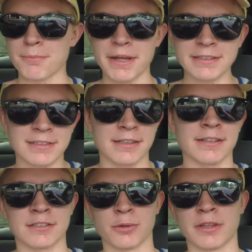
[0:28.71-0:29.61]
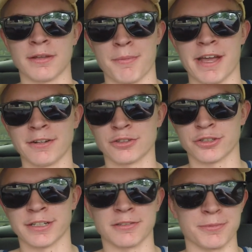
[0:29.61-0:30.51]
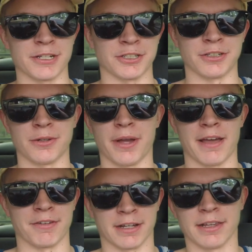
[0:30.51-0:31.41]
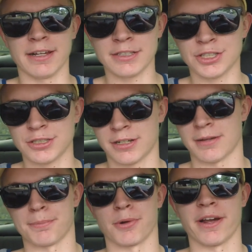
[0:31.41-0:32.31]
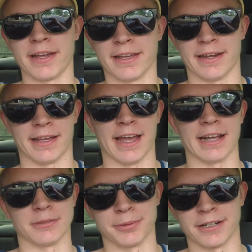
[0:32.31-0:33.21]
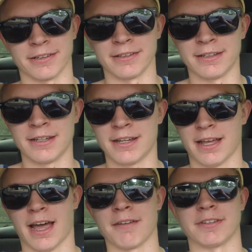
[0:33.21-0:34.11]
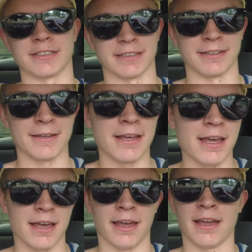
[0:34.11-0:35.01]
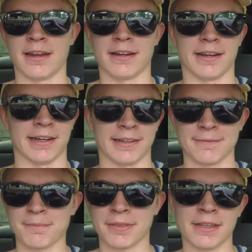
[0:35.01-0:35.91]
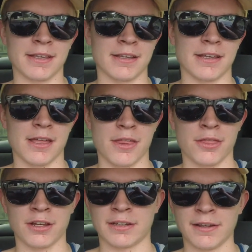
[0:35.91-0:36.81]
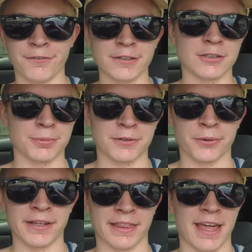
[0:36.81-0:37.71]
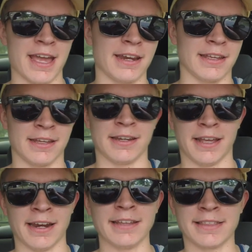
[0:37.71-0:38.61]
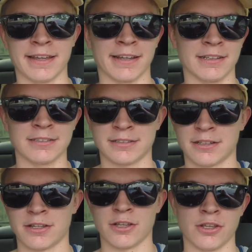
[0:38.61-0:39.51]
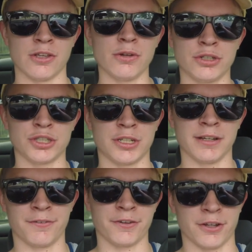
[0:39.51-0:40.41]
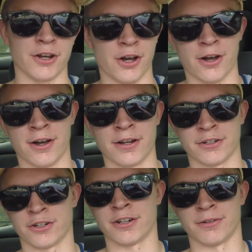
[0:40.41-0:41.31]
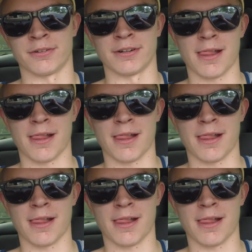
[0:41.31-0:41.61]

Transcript: basically, so with the manual transmission, you have a clutch, a brake, and a gas pedal, obviously. And the difference between that and anything else, you shift on your own.